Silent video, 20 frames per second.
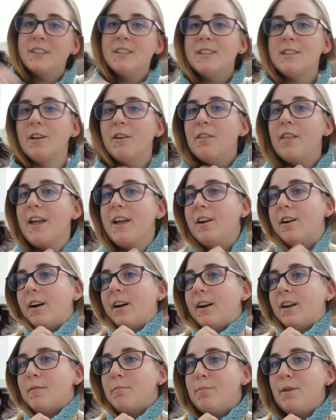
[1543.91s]
so they
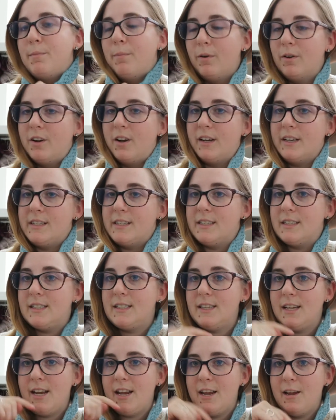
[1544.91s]
couldn't, people couldn't
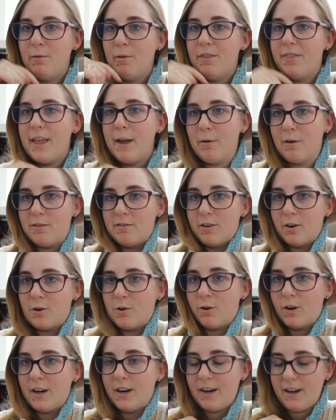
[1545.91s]
see what they were
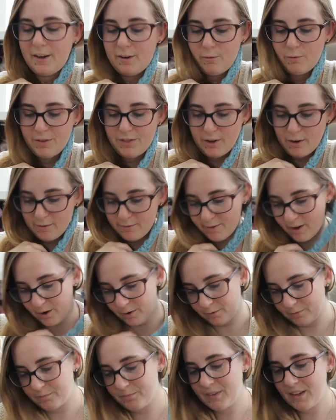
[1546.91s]
recording with their
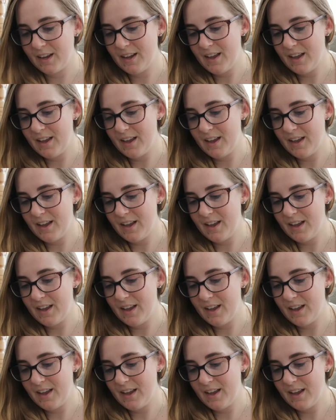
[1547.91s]
phone.